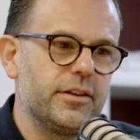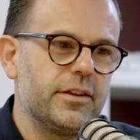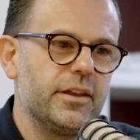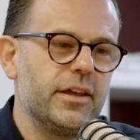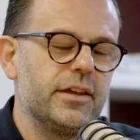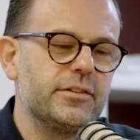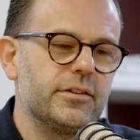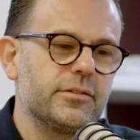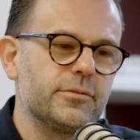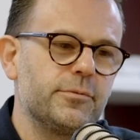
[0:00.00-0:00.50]

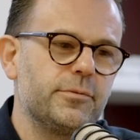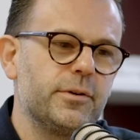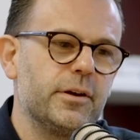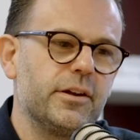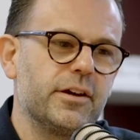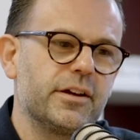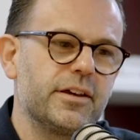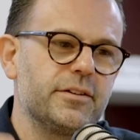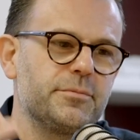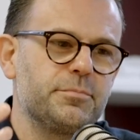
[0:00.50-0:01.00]
it doesn't feel
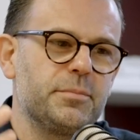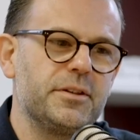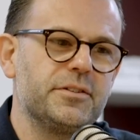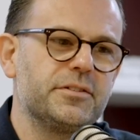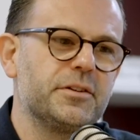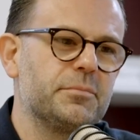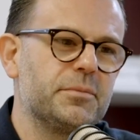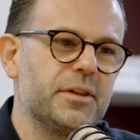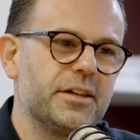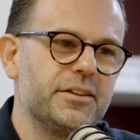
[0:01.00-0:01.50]
like it's been
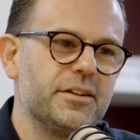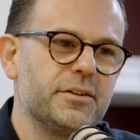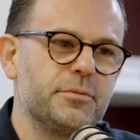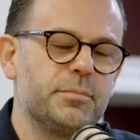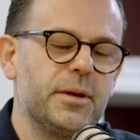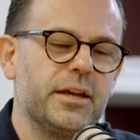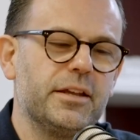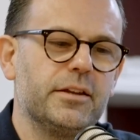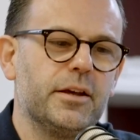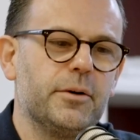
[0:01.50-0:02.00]
something that's
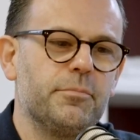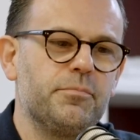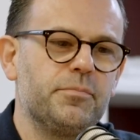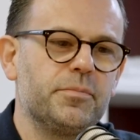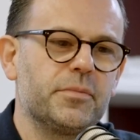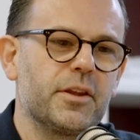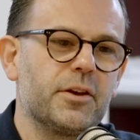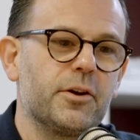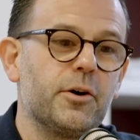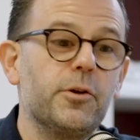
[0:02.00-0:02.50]
been
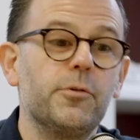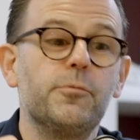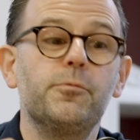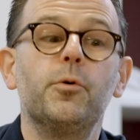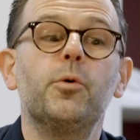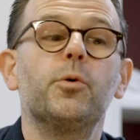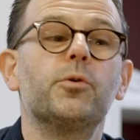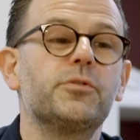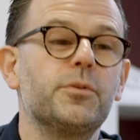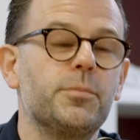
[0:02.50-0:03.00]
kind of
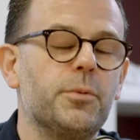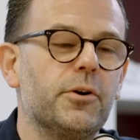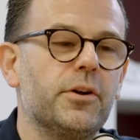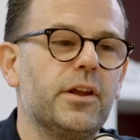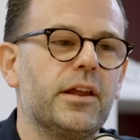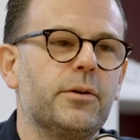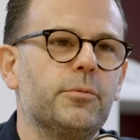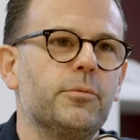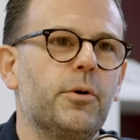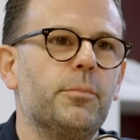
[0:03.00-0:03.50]
forced upon
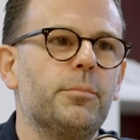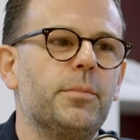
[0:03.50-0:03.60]
anyone,